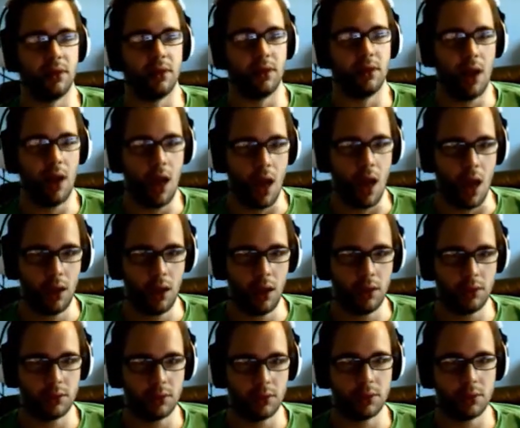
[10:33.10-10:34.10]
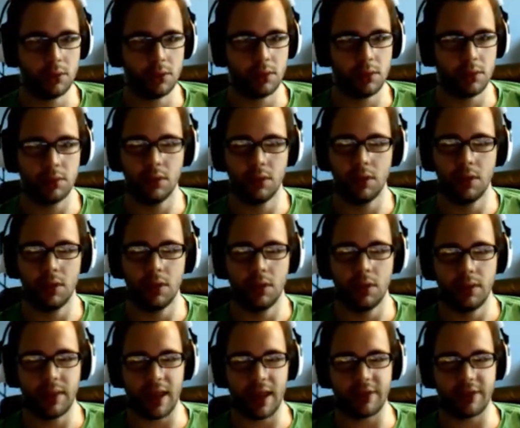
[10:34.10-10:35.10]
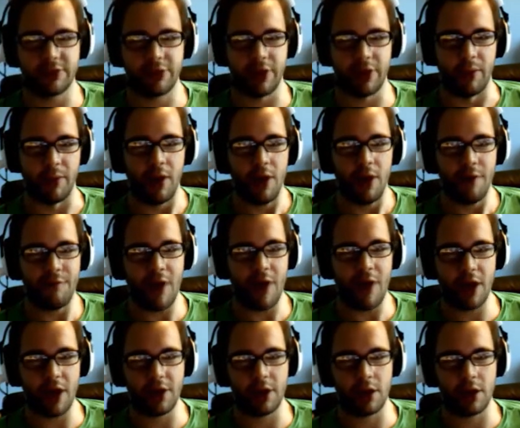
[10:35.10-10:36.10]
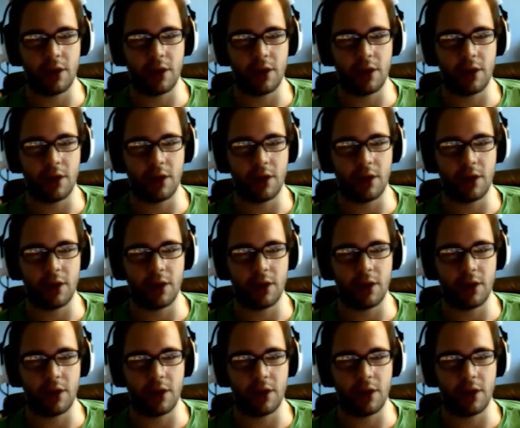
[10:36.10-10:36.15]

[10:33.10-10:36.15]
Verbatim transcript: Huh? That scream. Father!